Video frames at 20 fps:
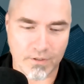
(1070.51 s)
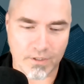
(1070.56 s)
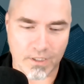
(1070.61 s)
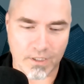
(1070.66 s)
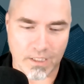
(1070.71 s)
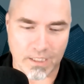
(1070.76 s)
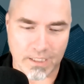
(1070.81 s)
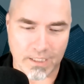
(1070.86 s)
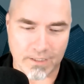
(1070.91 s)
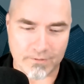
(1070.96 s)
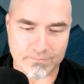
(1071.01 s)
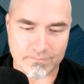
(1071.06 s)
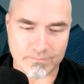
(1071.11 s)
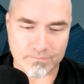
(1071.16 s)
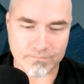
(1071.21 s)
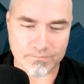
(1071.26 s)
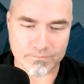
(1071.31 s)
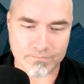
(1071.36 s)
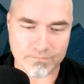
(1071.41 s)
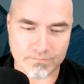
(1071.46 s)

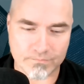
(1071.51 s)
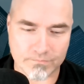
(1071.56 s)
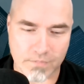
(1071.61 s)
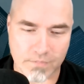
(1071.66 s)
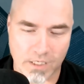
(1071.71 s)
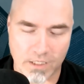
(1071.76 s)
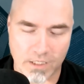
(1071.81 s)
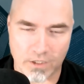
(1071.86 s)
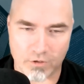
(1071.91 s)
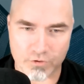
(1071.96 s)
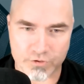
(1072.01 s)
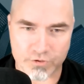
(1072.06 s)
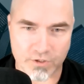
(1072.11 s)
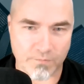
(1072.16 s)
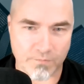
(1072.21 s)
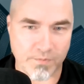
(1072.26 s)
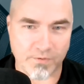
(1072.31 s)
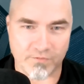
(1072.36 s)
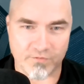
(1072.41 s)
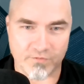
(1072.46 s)
I know
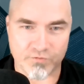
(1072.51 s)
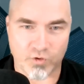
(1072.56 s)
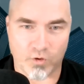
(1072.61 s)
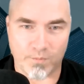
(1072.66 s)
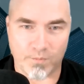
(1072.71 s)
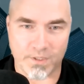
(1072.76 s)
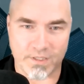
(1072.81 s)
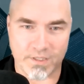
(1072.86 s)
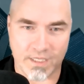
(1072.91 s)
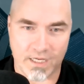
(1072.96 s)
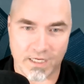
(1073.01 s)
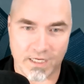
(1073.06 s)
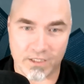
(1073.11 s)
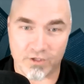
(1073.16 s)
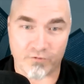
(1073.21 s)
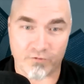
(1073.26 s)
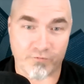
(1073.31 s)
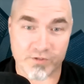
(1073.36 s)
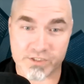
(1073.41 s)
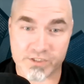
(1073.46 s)
some people have told me that
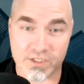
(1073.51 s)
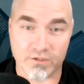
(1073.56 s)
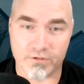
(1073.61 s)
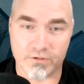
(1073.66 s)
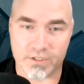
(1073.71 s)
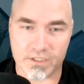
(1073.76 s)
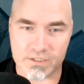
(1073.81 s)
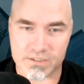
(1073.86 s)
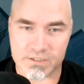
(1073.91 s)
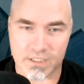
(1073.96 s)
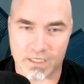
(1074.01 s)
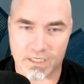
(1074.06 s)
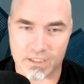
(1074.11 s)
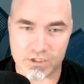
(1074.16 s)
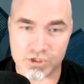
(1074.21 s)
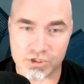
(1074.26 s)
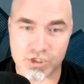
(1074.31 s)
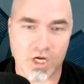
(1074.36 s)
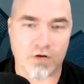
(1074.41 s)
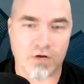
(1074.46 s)
in their facilities that
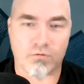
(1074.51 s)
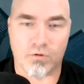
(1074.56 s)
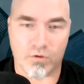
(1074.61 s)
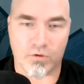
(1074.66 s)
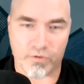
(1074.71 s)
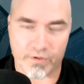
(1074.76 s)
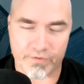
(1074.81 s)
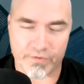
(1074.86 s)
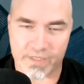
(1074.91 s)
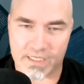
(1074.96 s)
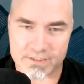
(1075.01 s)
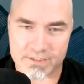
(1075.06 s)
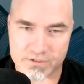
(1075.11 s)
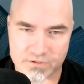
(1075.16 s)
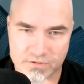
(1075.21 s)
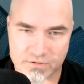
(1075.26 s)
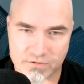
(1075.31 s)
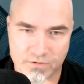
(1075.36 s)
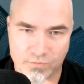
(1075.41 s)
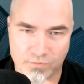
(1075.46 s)
in general
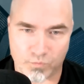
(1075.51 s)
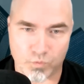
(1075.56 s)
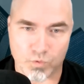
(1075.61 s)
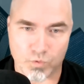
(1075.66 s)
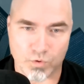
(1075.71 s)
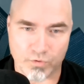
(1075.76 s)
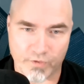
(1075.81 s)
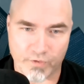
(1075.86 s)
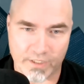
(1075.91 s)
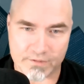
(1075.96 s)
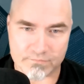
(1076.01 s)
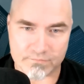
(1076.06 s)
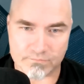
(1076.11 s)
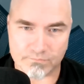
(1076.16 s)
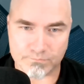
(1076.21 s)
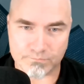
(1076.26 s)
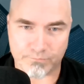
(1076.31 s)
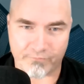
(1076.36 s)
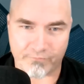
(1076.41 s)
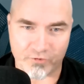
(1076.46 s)
that's the rule, that
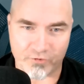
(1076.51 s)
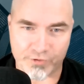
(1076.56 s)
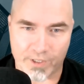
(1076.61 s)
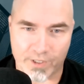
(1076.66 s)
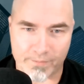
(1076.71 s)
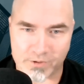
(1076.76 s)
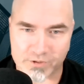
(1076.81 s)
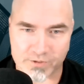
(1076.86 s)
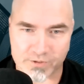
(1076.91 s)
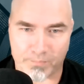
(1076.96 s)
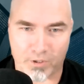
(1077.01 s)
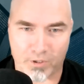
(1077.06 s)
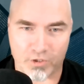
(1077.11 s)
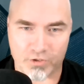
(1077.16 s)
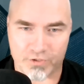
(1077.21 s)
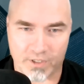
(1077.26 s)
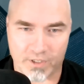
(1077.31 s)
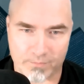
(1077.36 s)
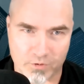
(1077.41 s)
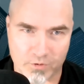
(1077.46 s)
full-timers and
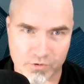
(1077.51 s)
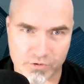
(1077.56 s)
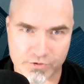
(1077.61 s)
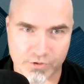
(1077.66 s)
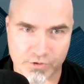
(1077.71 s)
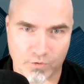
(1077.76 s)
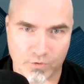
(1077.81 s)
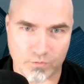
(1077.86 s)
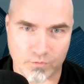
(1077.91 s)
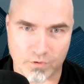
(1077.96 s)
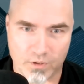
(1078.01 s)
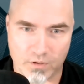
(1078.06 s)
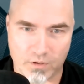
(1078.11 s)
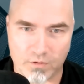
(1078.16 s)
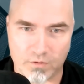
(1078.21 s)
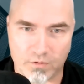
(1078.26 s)
part-timers don't,